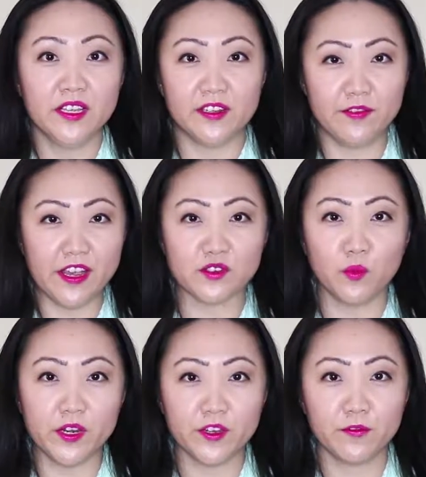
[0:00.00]
In fact,
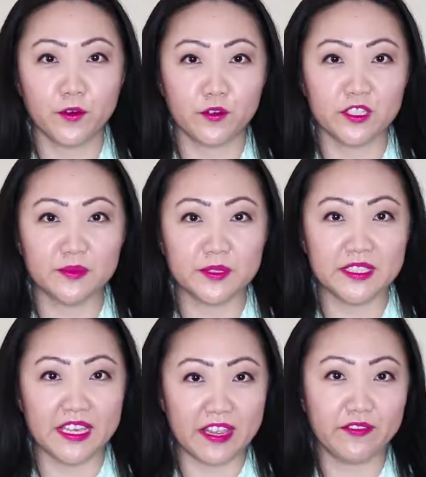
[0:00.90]
one year for Christmas,
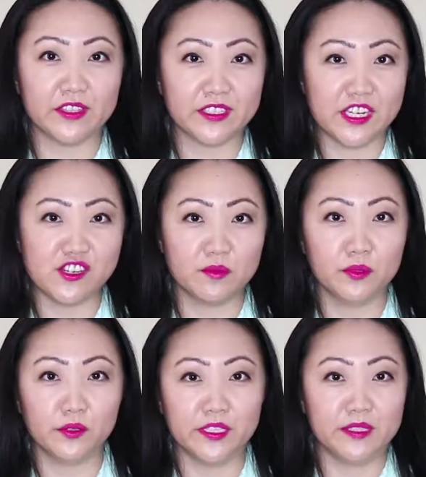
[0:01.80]
they gave the station
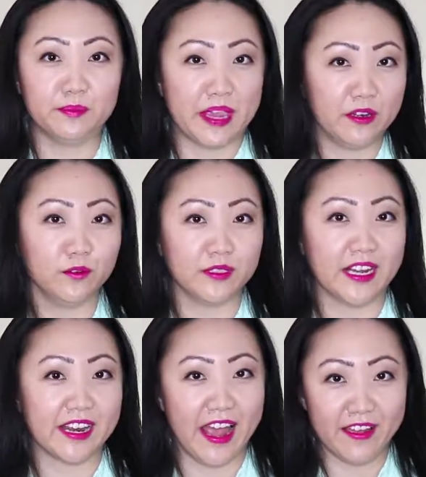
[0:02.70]
employees Bay News
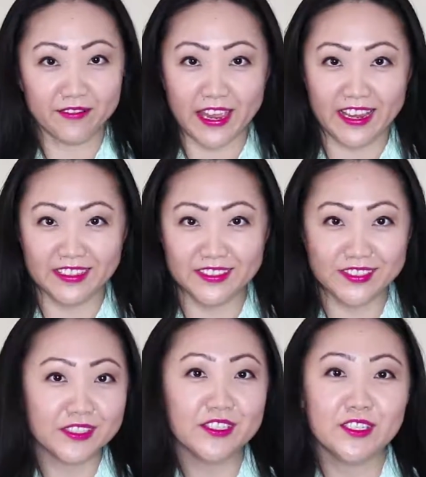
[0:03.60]
9 Afghans.